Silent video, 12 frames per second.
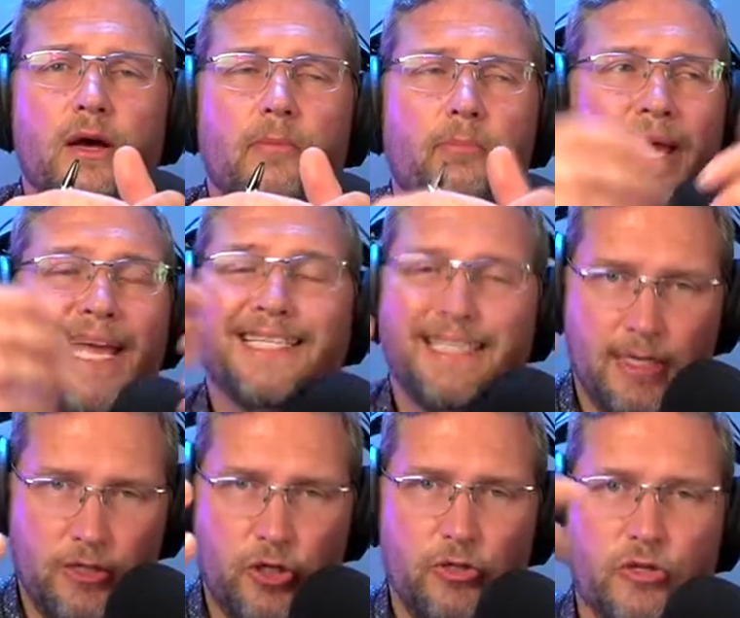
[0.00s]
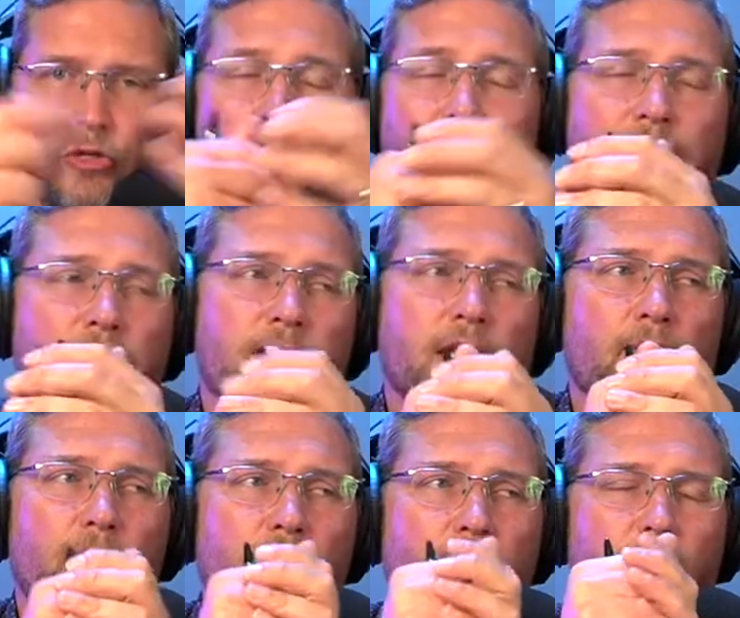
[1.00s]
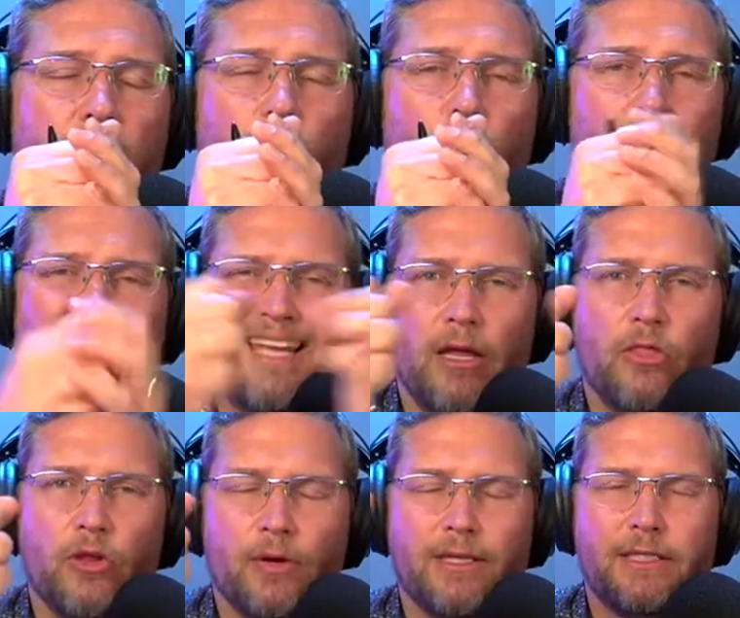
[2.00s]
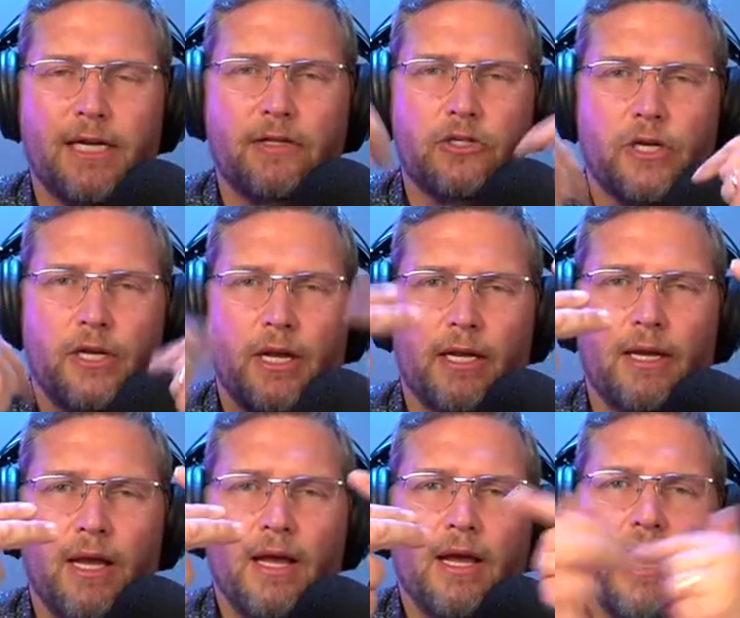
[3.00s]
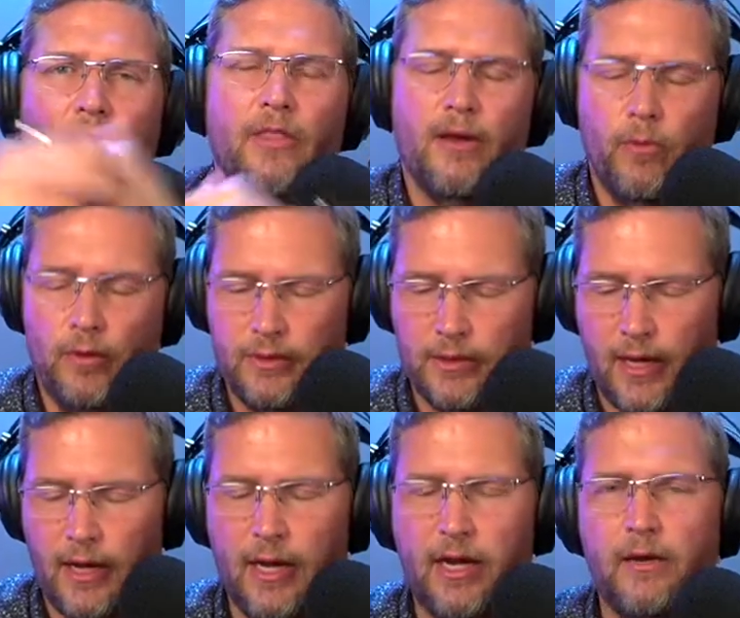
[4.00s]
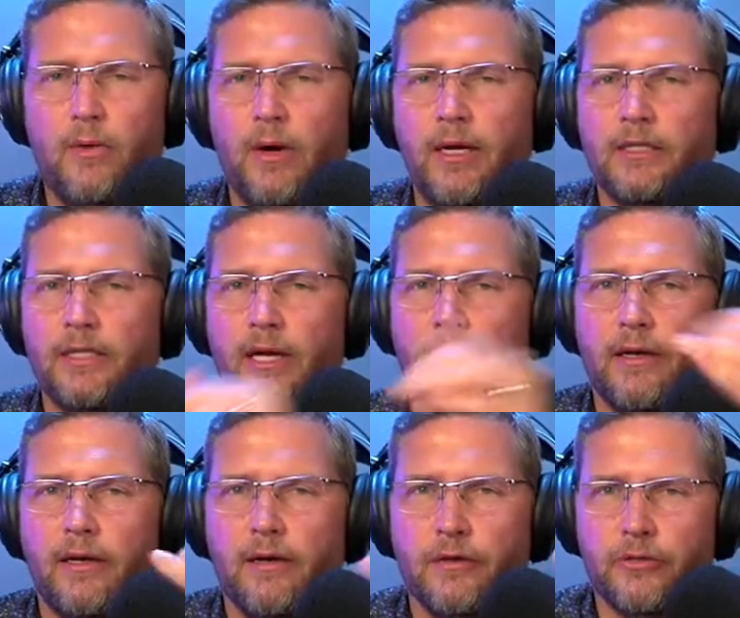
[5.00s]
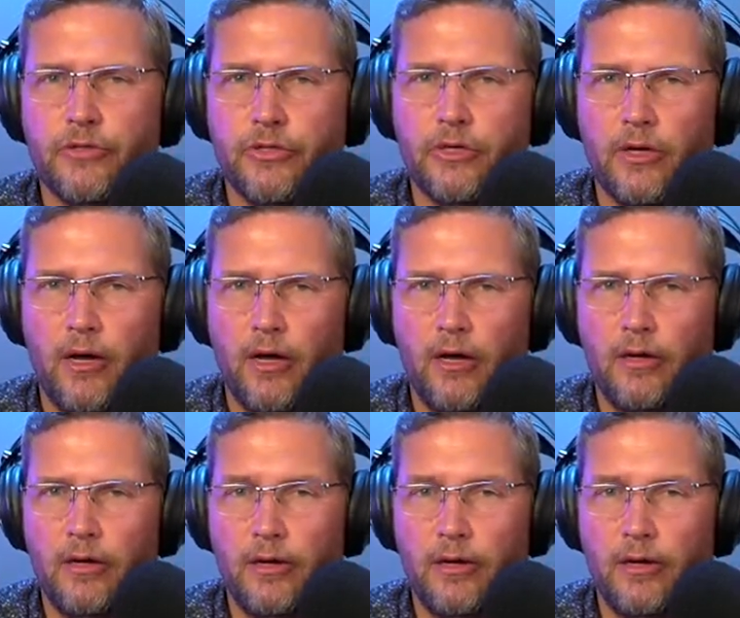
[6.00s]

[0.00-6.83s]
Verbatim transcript: uh, pay attention to. It is something that would get their attention, and and they would say, "Hey, wait a second. Here's uh,